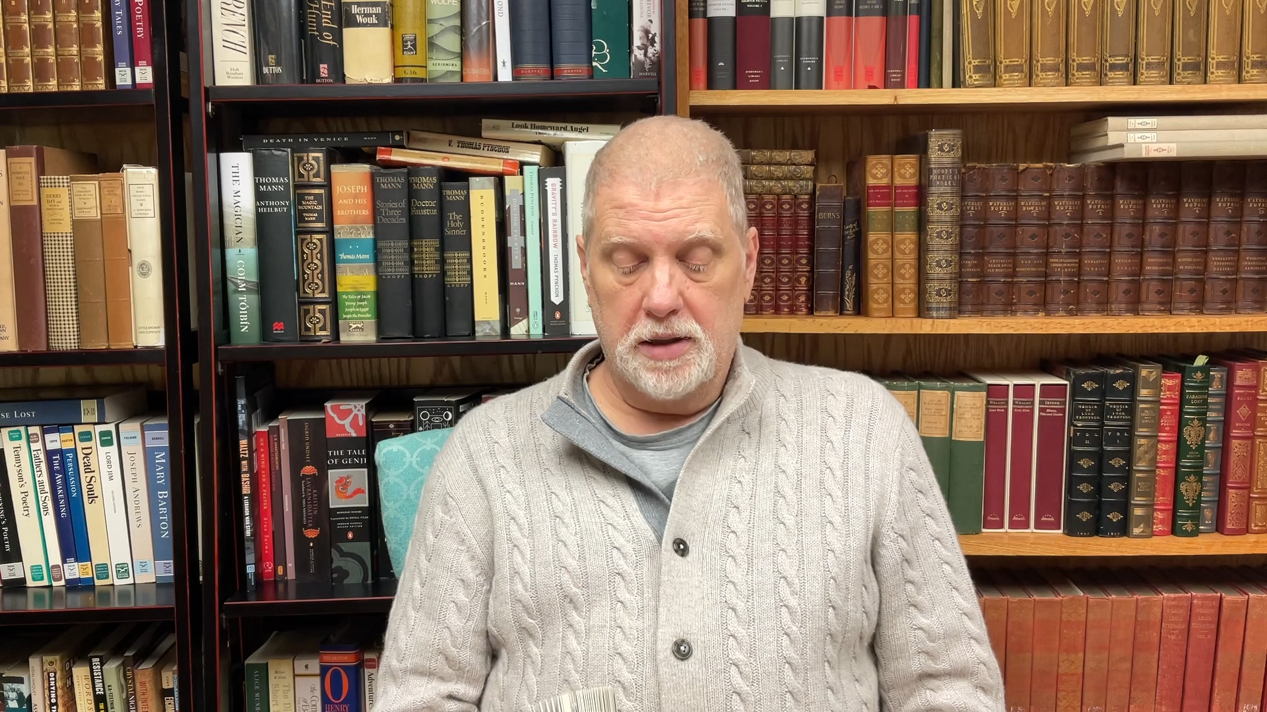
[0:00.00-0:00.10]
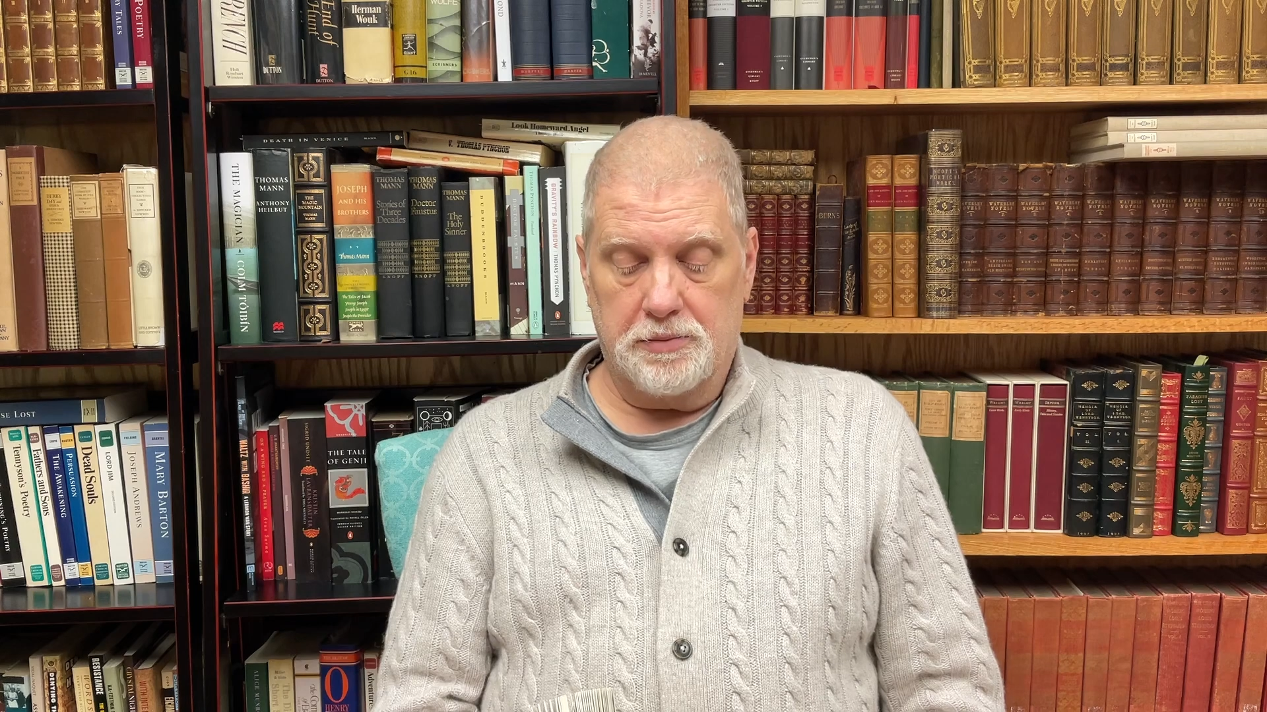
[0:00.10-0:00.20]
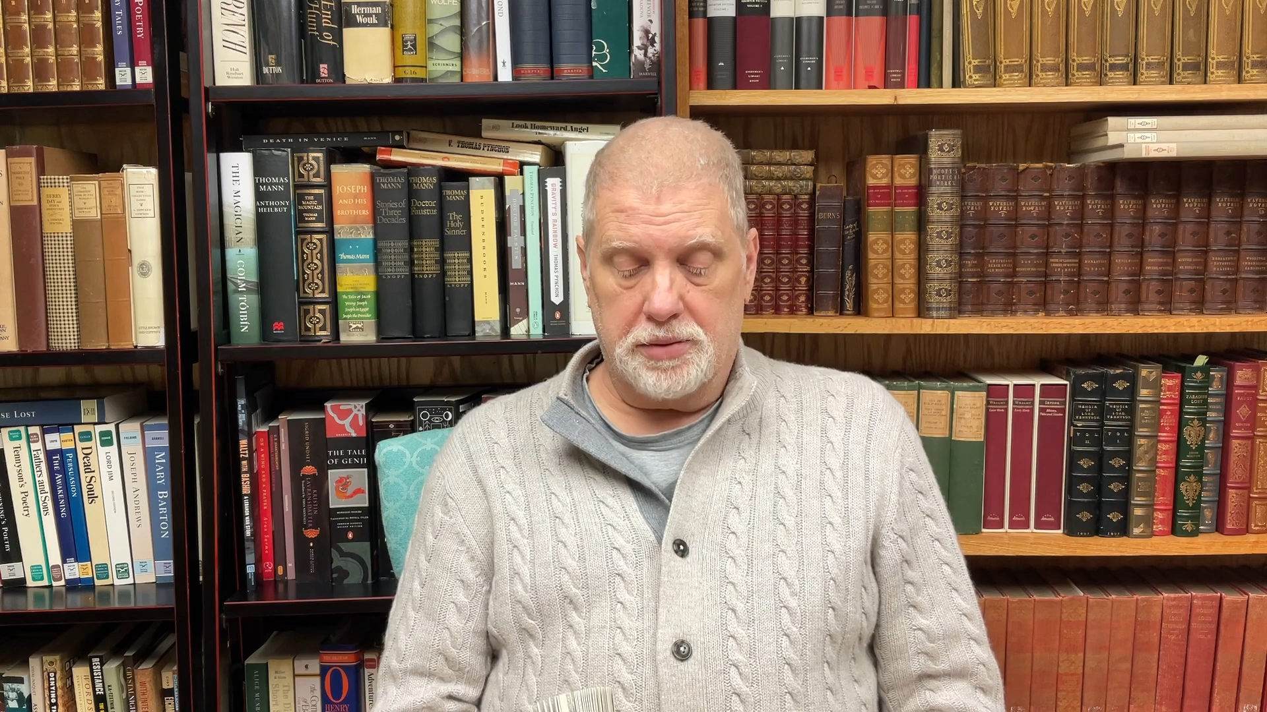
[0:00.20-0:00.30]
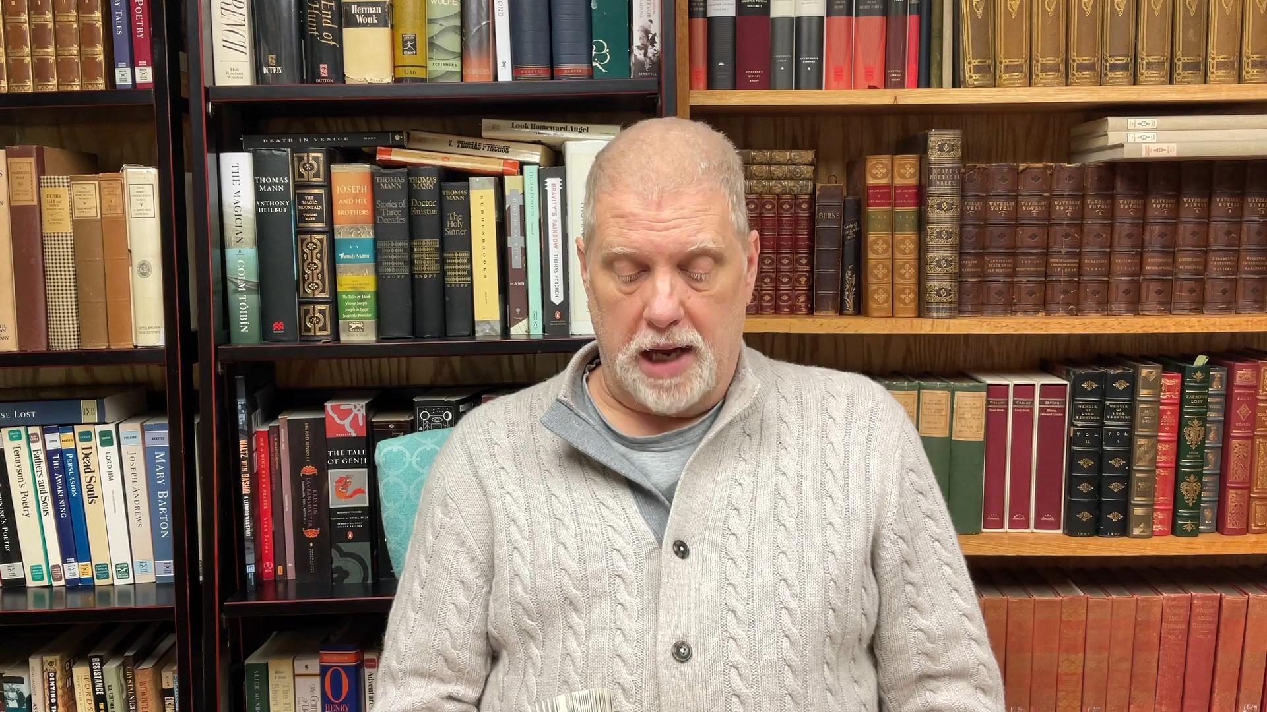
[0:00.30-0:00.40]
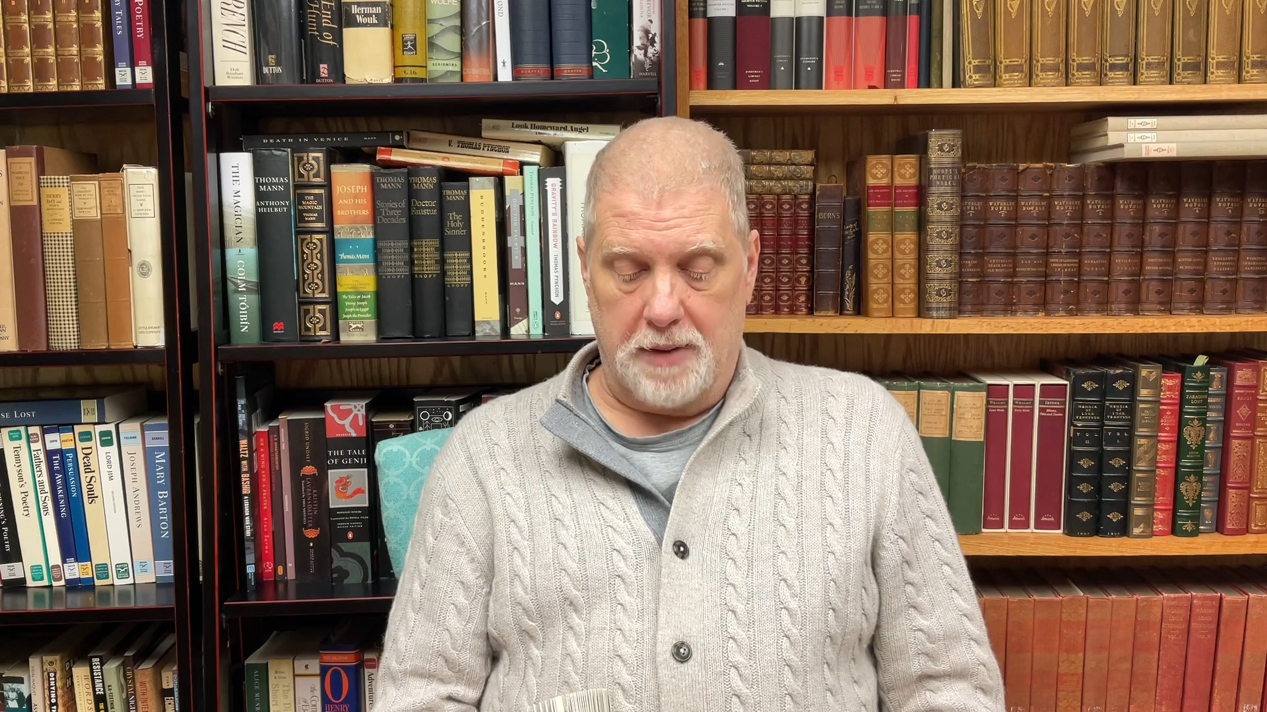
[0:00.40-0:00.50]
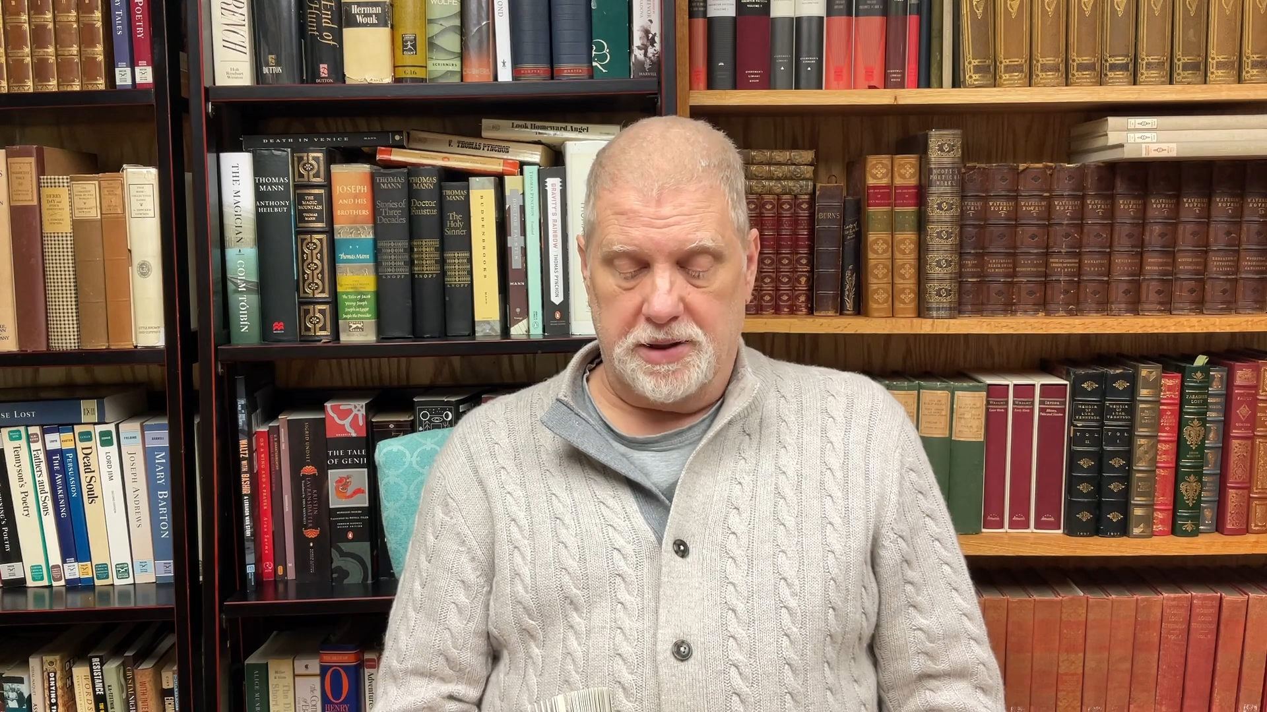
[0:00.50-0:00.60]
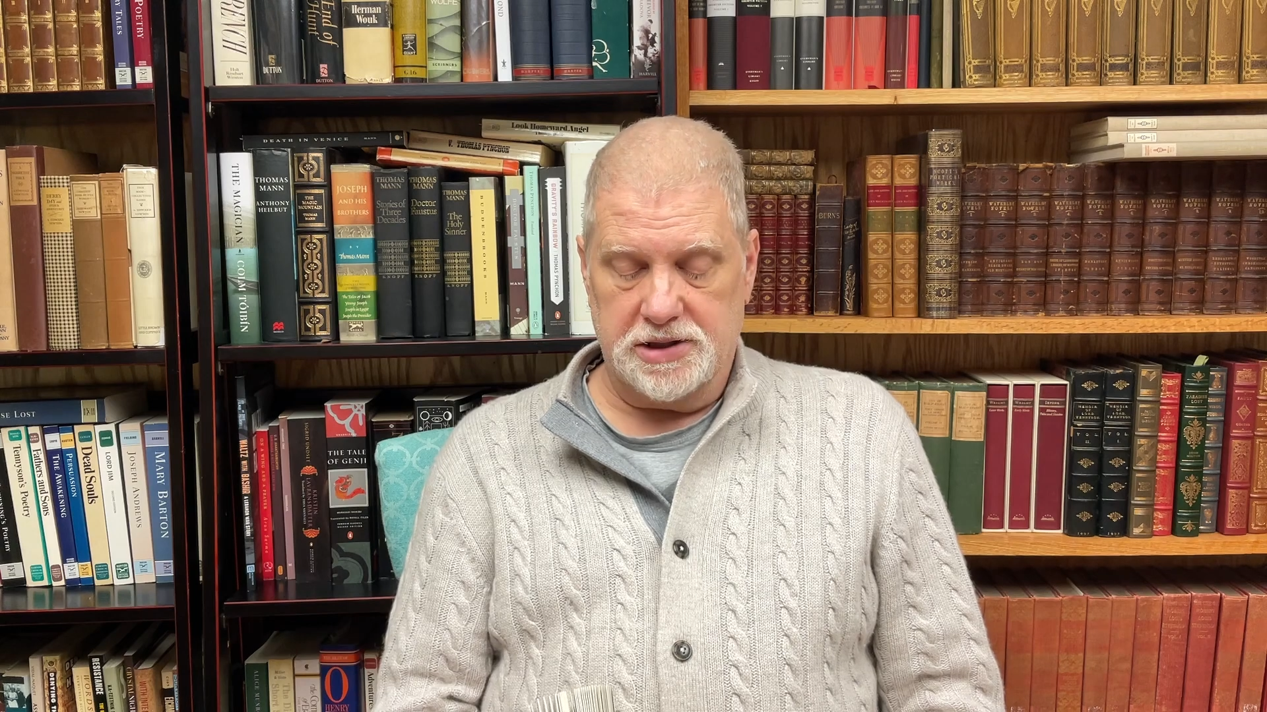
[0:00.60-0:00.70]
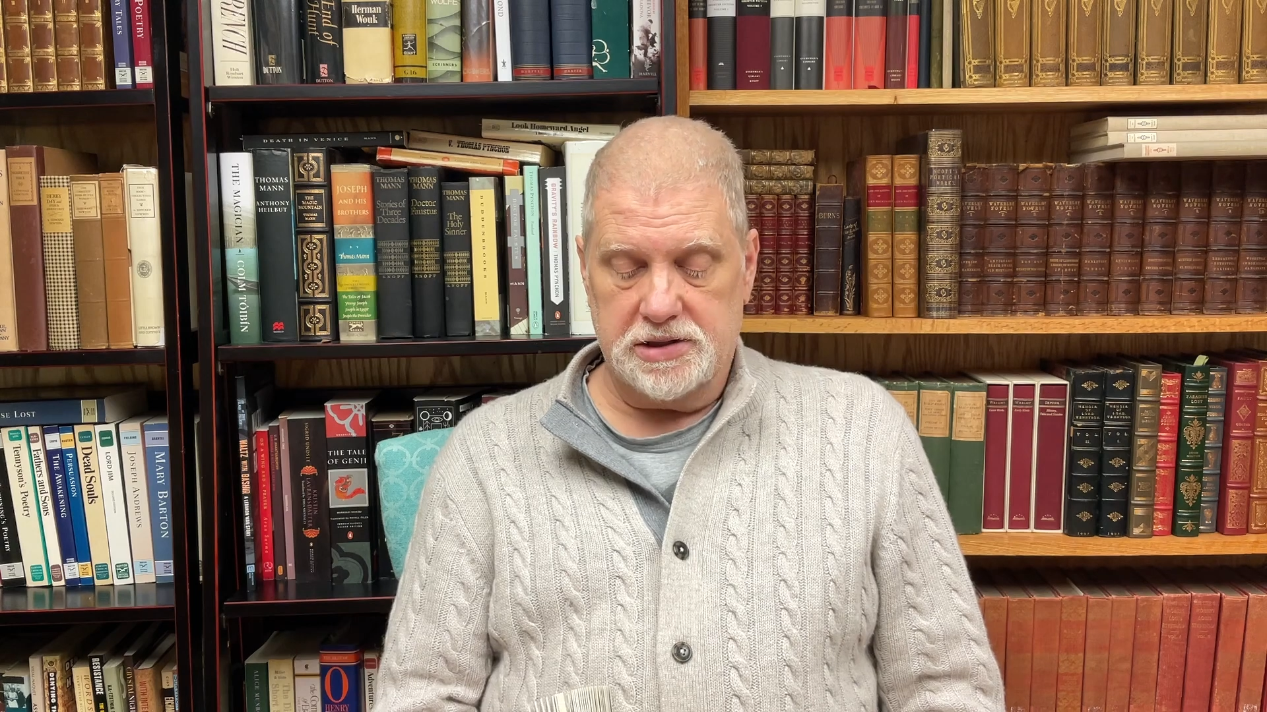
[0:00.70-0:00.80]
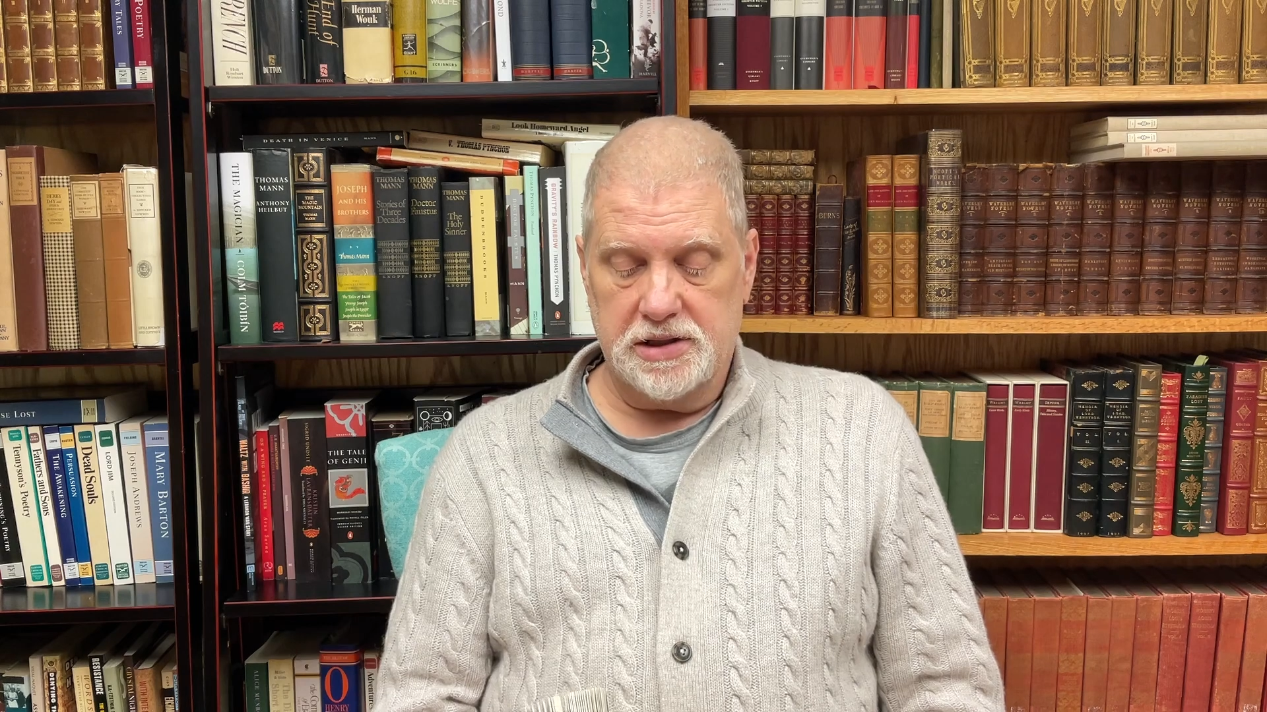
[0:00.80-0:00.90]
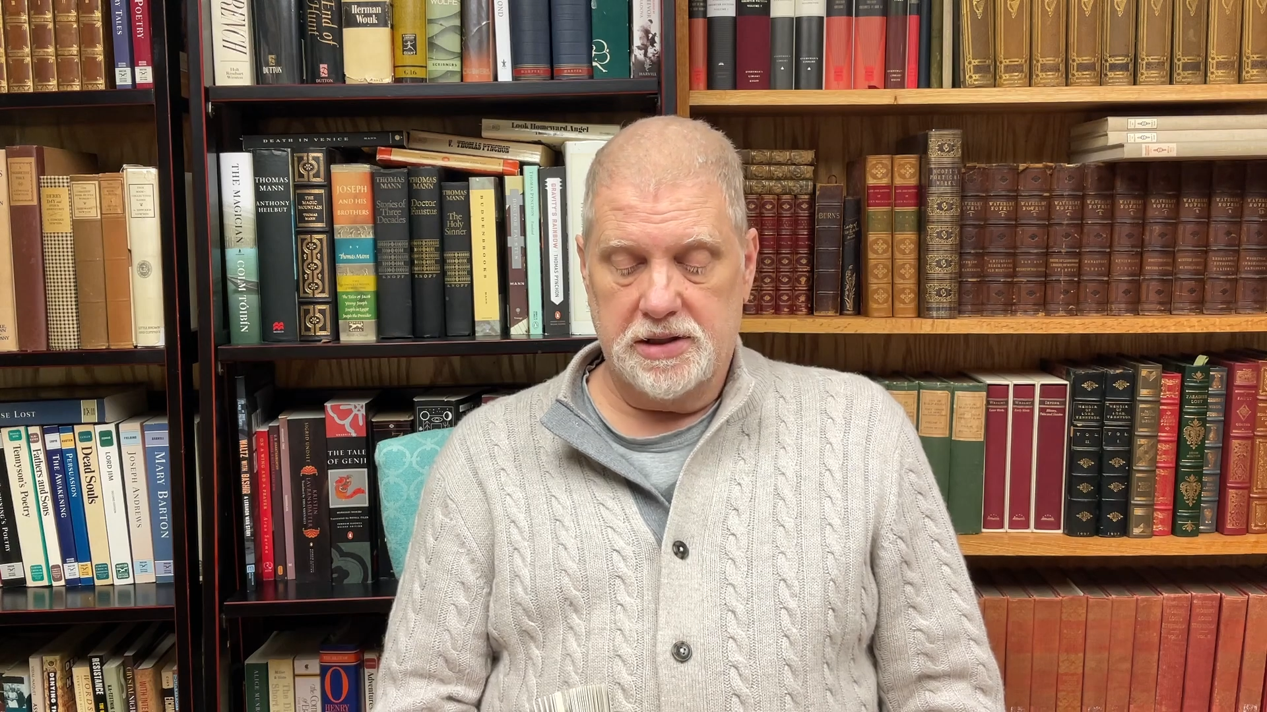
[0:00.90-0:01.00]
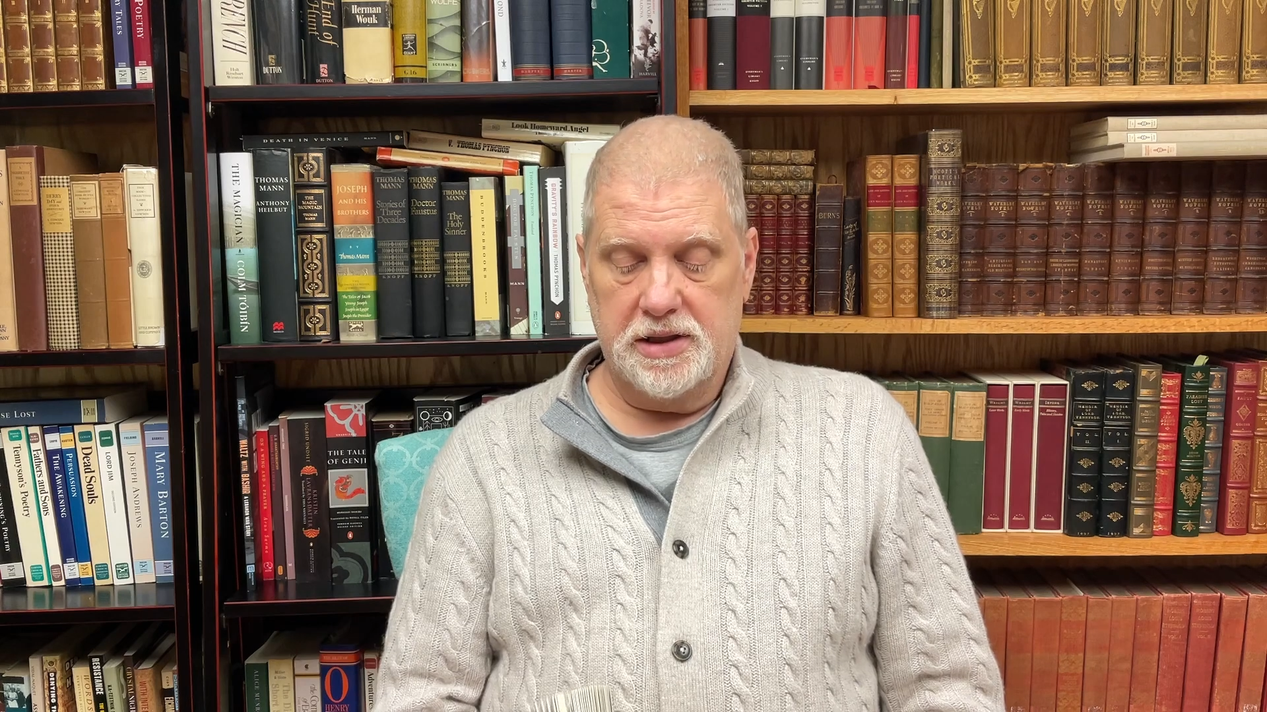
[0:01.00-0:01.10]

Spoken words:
promise